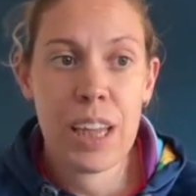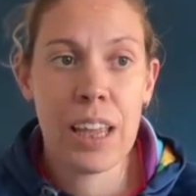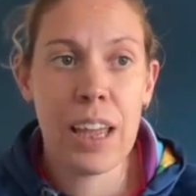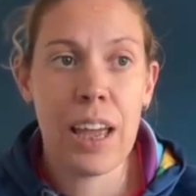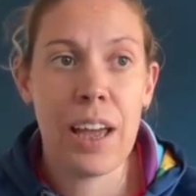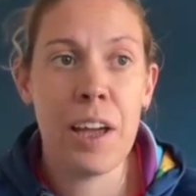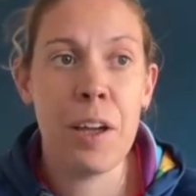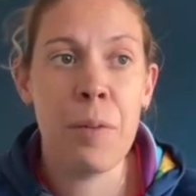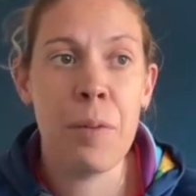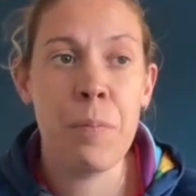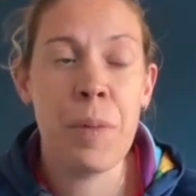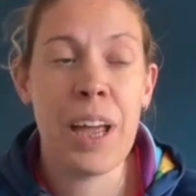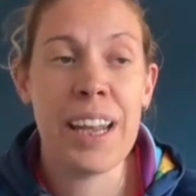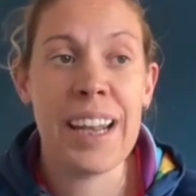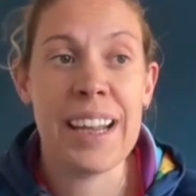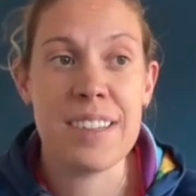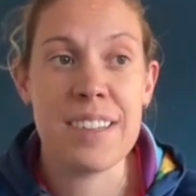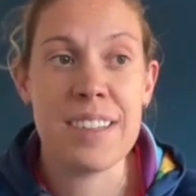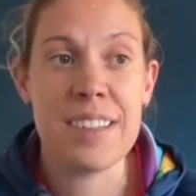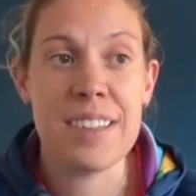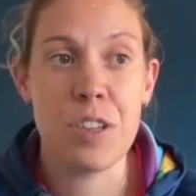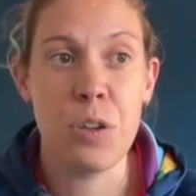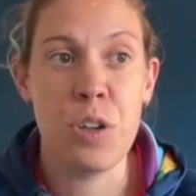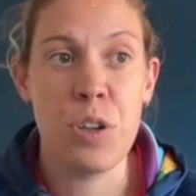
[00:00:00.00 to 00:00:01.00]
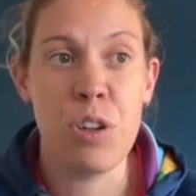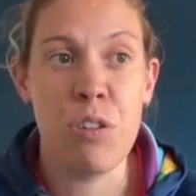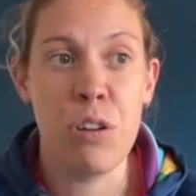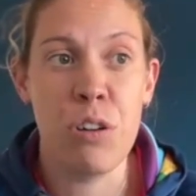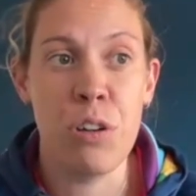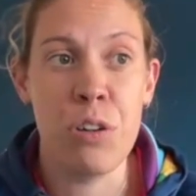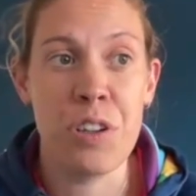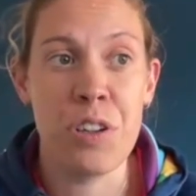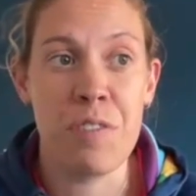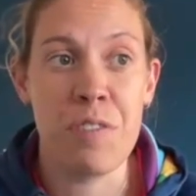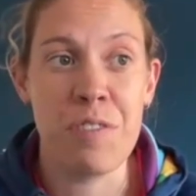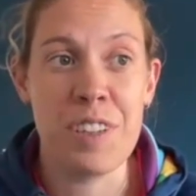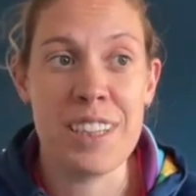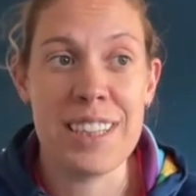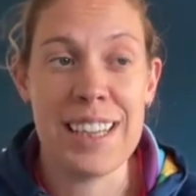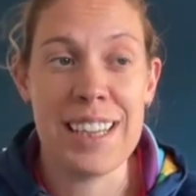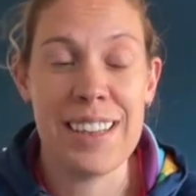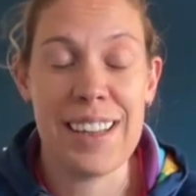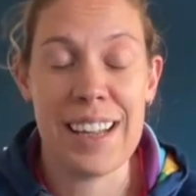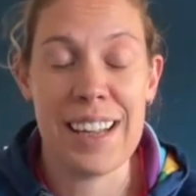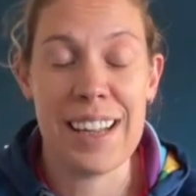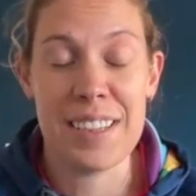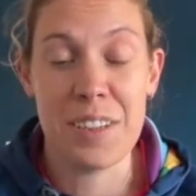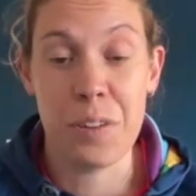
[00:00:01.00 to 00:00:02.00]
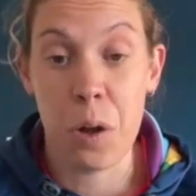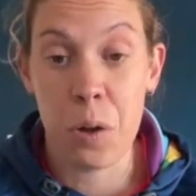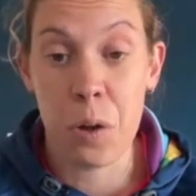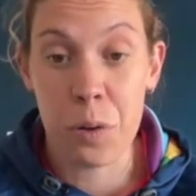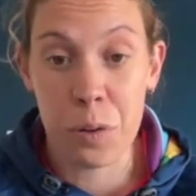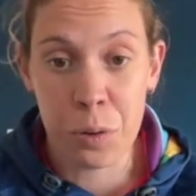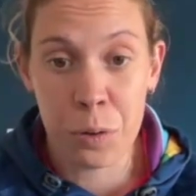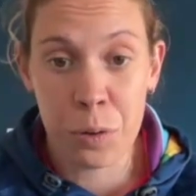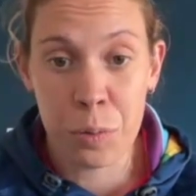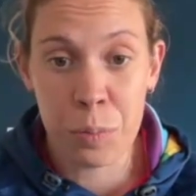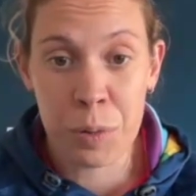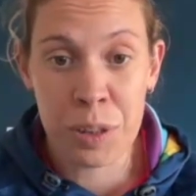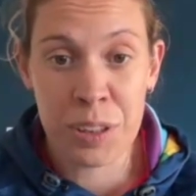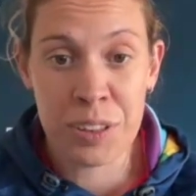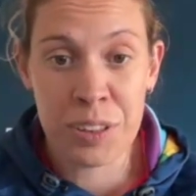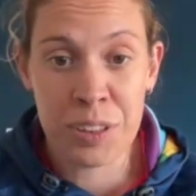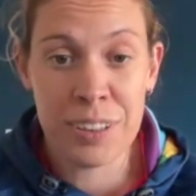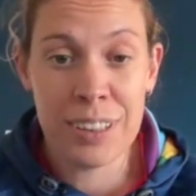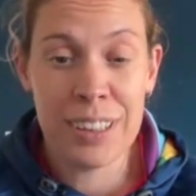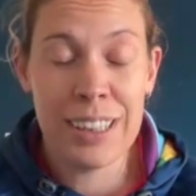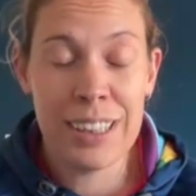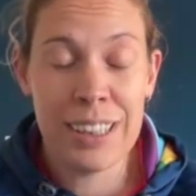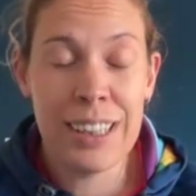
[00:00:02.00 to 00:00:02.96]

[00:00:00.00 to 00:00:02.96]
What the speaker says: And as a 2-year-old, obviously that's not normal.